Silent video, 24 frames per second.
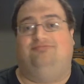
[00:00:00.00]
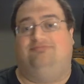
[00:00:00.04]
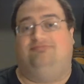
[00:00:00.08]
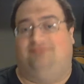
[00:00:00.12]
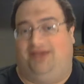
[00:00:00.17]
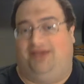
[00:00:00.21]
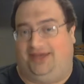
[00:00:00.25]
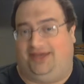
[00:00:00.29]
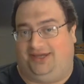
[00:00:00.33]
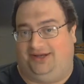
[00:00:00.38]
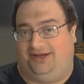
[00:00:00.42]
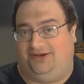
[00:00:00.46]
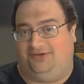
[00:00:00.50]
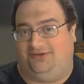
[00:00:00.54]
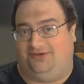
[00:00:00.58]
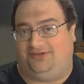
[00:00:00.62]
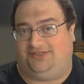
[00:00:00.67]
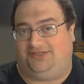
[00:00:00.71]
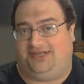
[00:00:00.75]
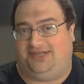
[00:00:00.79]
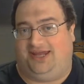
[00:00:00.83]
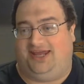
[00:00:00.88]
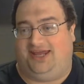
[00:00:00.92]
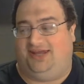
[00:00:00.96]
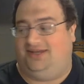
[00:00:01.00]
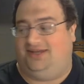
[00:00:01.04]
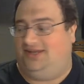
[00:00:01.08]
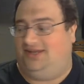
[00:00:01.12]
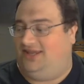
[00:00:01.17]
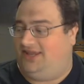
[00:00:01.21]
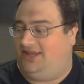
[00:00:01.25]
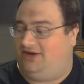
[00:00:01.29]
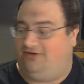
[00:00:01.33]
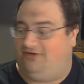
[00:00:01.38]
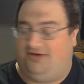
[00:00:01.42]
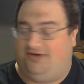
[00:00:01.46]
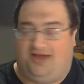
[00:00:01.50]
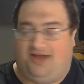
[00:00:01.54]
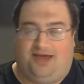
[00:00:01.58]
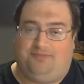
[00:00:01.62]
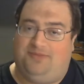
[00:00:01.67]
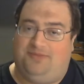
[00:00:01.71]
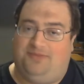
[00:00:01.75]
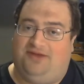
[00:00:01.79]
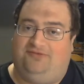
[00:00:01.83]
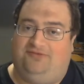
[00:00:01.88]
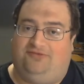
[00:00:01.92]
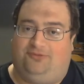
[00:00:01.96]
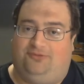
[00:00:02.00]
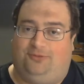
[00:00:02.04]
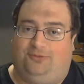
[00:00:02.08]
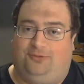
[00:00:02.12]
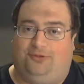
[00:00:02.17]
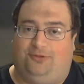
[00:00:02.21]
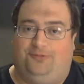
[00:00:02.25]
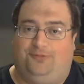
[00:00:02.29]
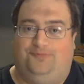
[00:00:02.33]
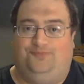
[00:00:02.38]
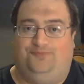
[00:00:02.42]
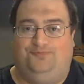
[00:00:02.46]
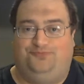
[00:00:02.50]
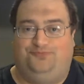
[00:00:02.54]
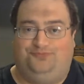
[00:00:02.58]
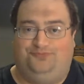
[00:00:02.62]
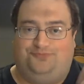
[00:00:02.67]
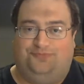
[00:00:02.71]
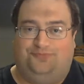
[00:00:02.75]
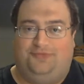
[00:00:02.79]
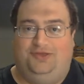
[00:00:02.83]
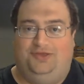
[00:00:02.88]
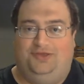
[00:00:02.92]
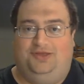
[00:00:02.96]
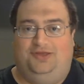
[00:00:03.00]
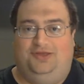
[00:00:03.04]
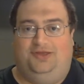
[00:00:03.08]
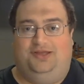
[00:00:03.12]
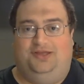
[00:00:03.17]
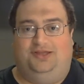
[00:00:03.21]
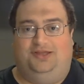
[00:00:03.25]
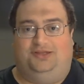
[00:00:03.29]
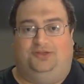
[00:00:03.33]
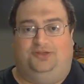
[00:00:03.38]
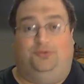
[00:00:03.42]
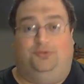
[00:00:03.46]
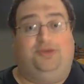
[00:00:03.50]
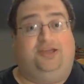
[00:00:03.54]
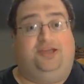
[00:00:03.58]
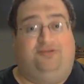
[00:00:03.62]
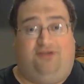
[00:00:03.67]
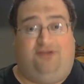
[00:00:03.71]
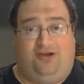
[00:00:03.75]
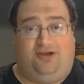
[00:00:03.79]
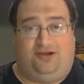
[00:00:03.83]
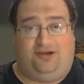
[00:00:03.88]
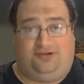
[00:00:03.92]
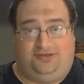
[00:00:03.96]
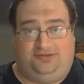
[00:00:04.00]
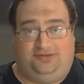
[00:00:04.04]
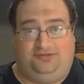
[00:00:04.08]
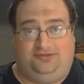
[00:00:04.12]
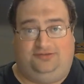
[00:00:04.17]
I can understand. They're not meant for the weak of heart.